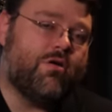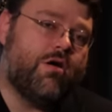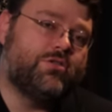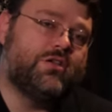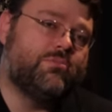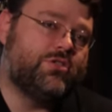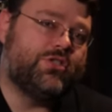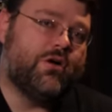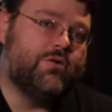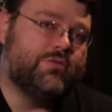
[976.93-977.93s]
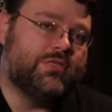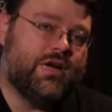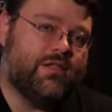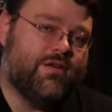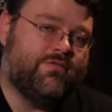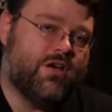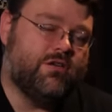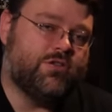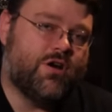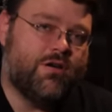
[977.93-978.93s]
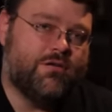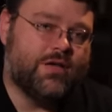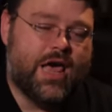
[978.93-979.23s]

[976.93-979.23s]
there are some stones that I left unturned,